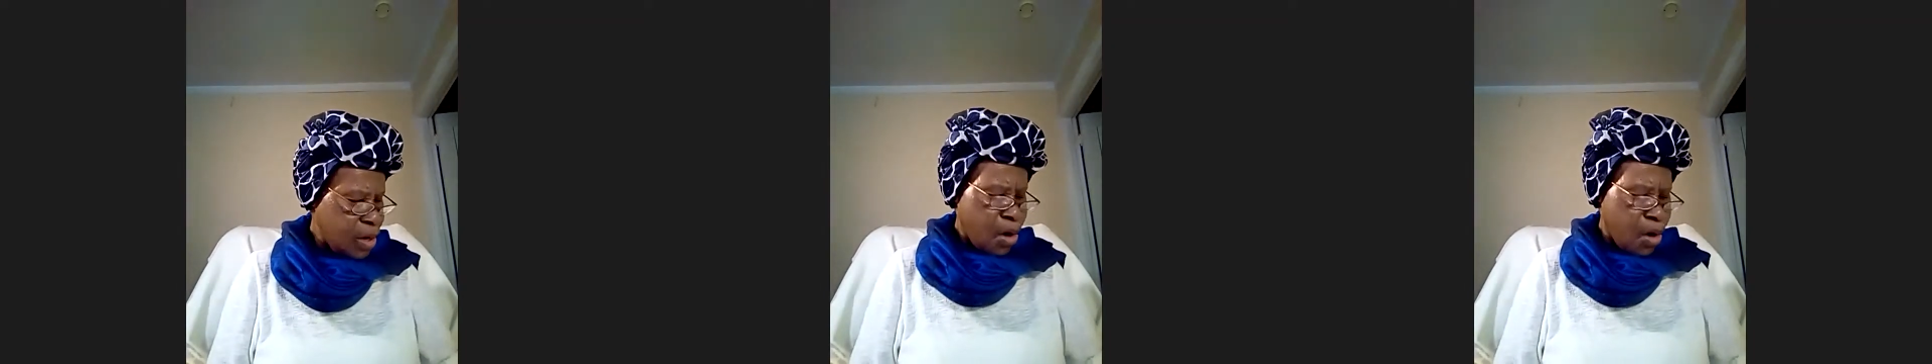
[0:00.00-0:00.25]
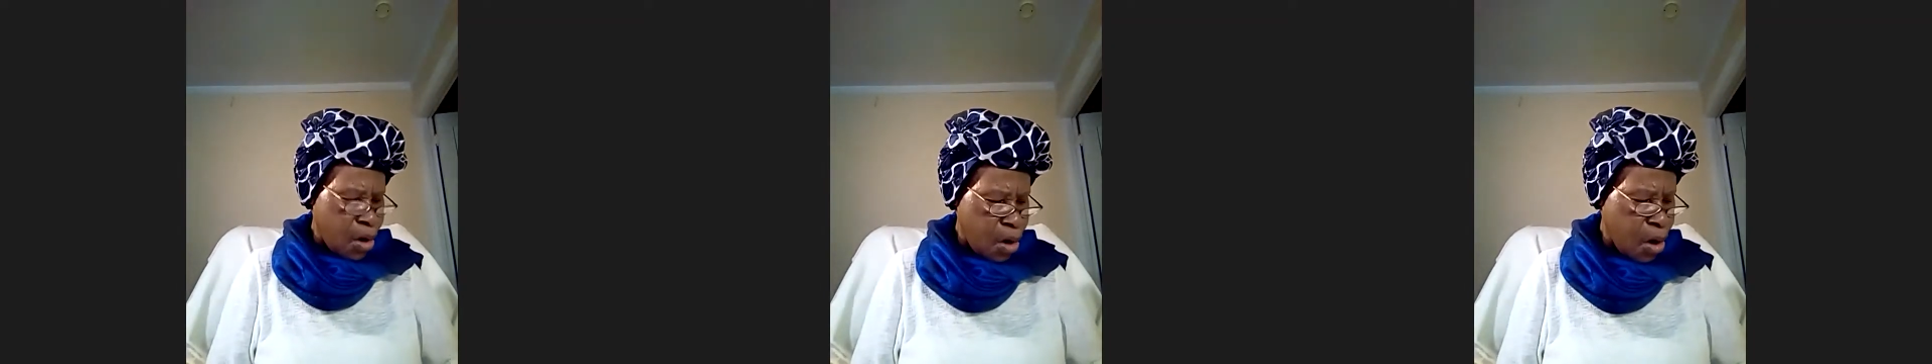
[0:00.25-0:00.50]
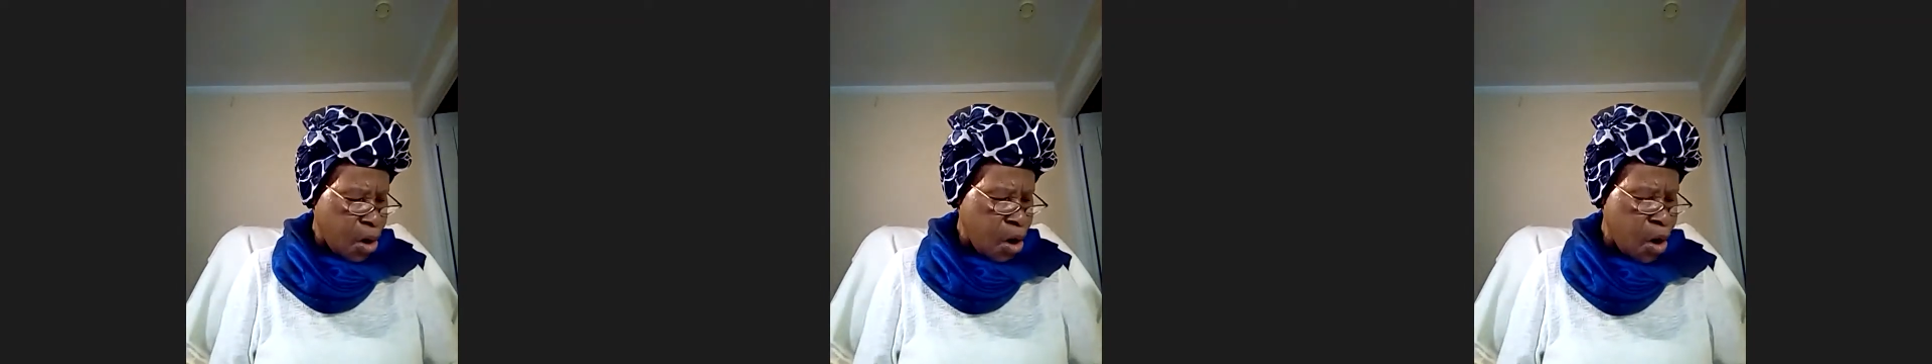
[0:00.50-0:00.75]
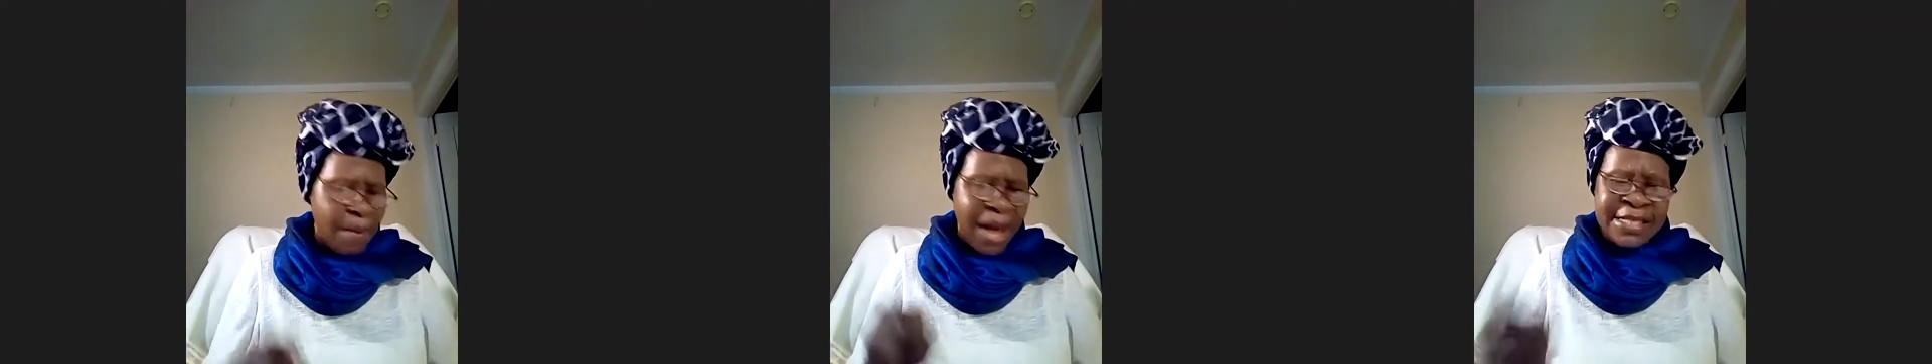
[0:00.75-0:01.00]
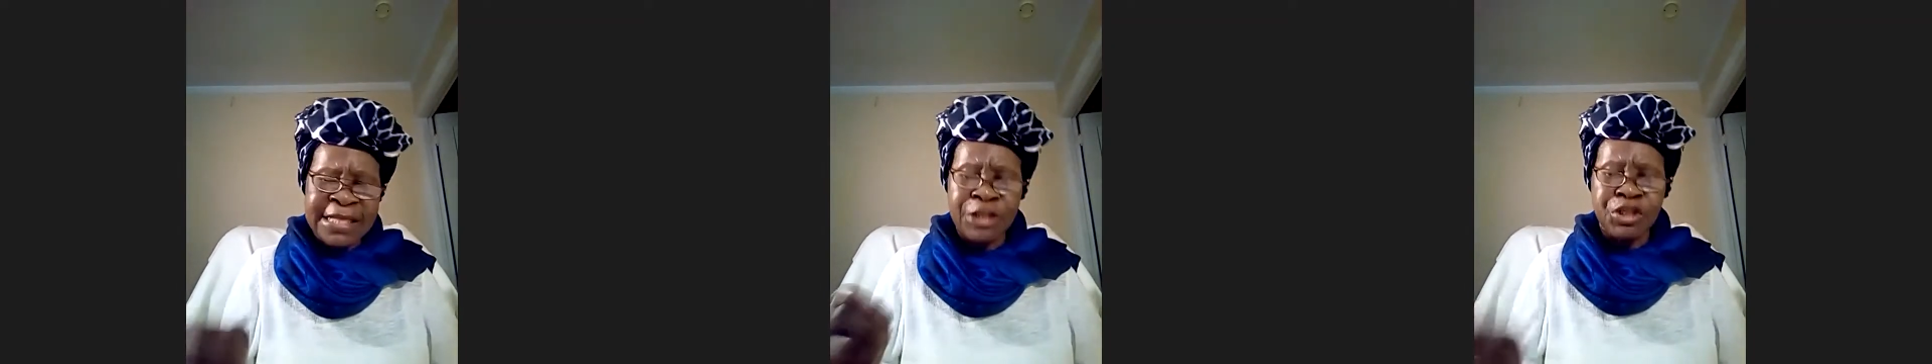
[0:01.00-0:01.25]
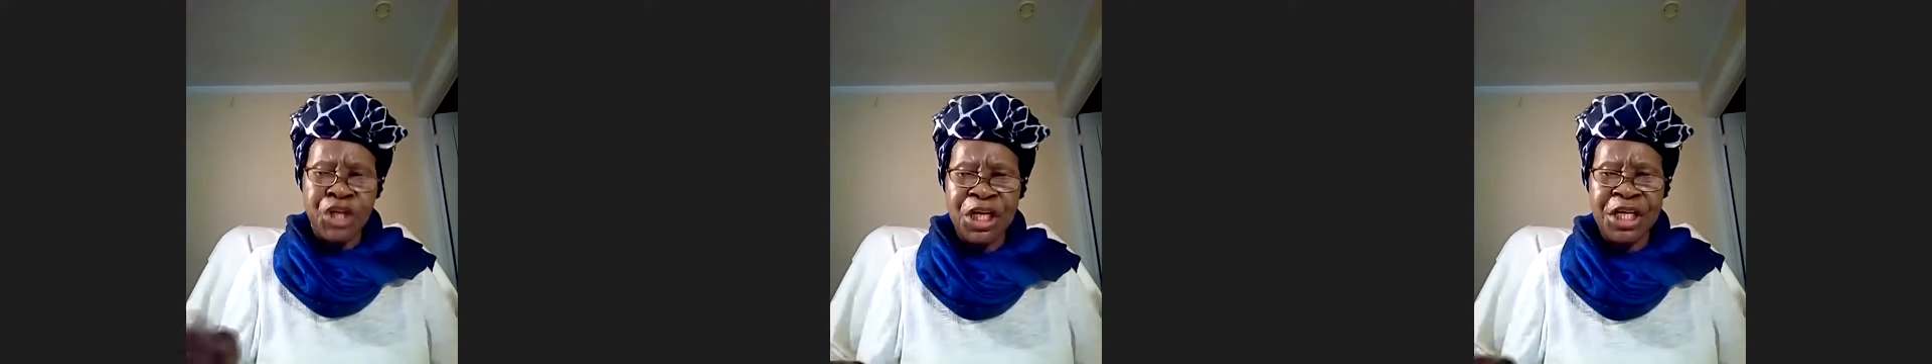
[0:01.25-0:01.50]
Oh, Master
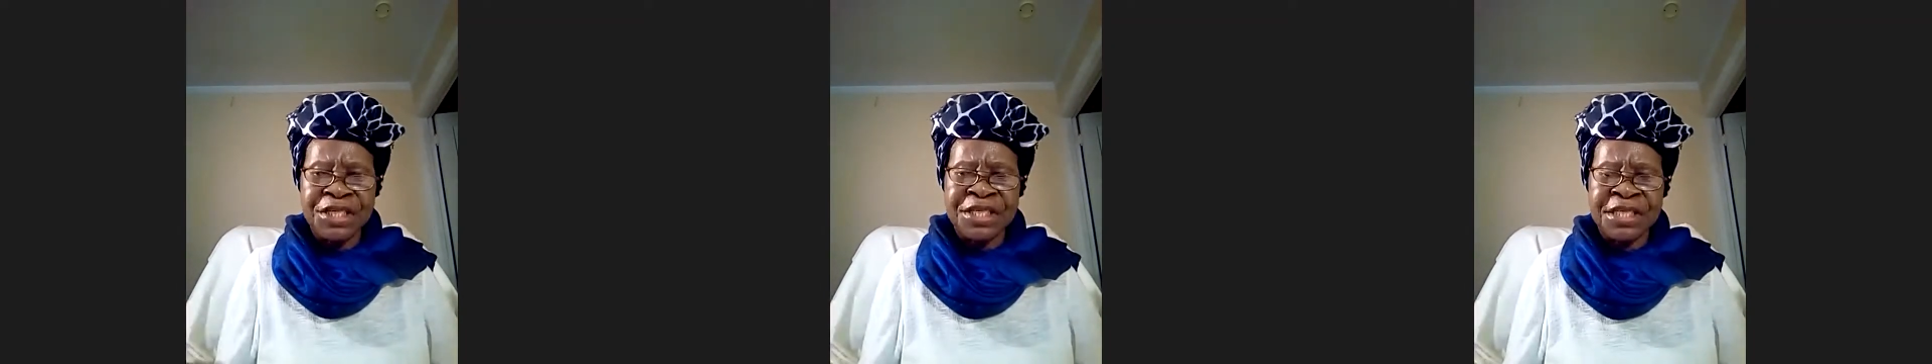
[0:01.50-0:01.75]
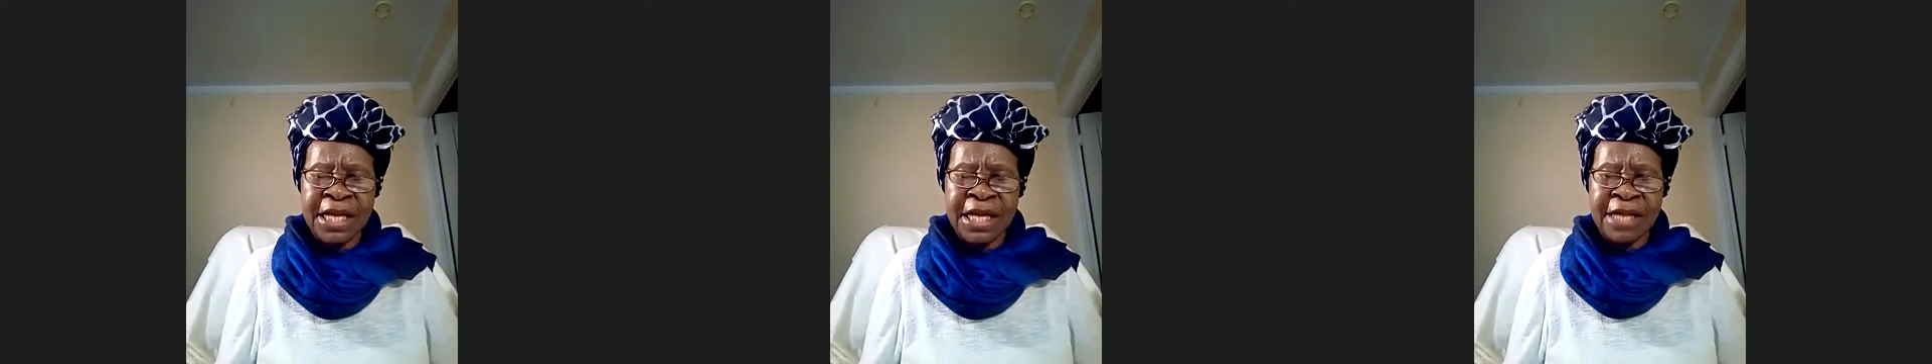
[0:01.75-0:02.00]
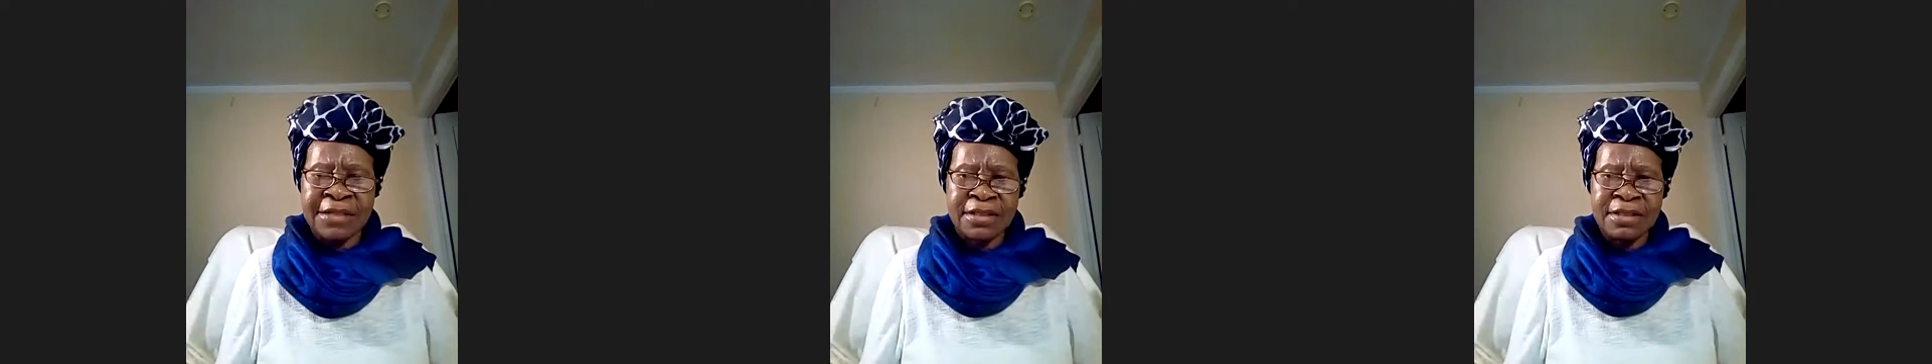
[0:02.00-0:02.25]
Jesus,